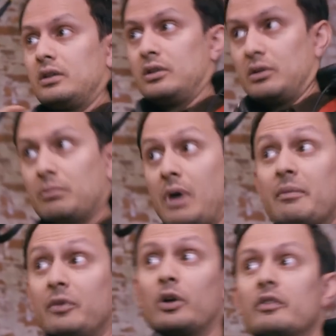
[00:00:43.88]
Your
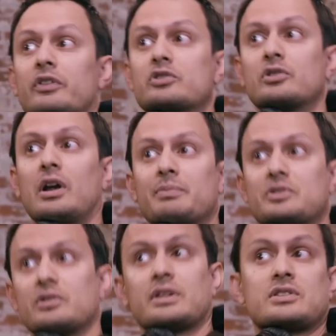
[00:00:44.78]
mom voted for
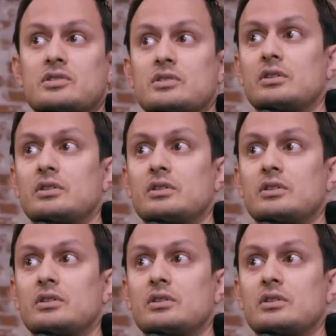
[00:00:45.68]
Trump, so that's.